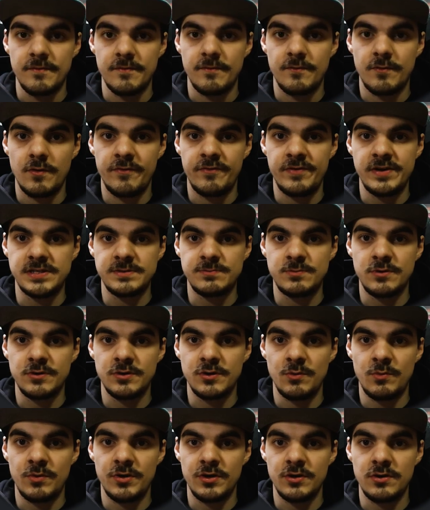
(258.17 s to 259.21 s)
For
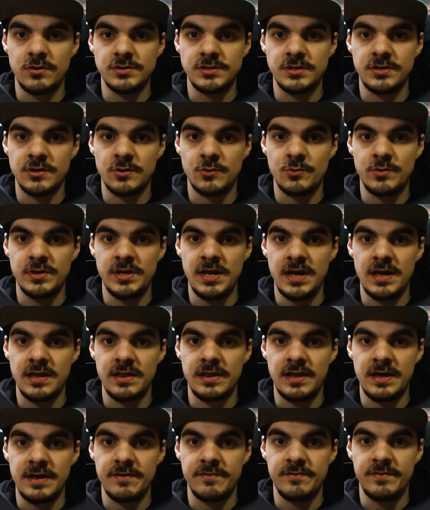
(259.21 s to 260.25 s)
Facebook, you want to go to the Create
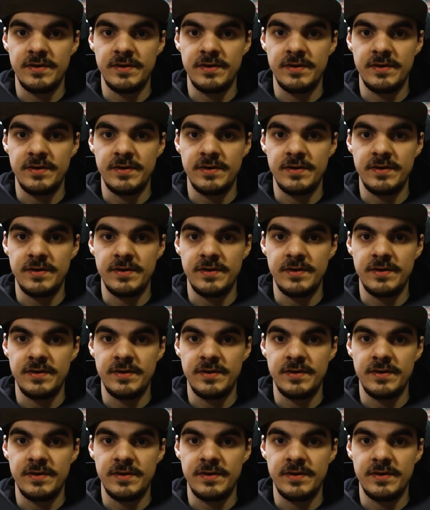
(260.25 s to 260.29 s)
Live